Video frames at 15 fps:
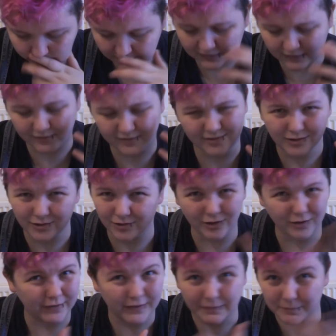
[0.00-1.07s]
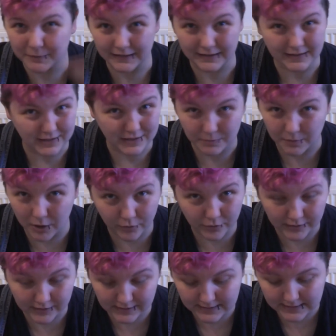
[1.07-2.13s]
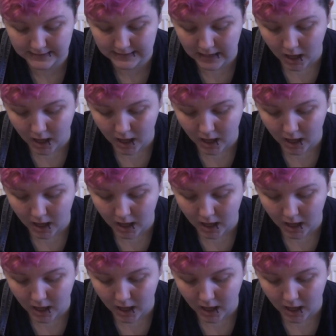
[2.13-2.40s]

and all of his political opponents.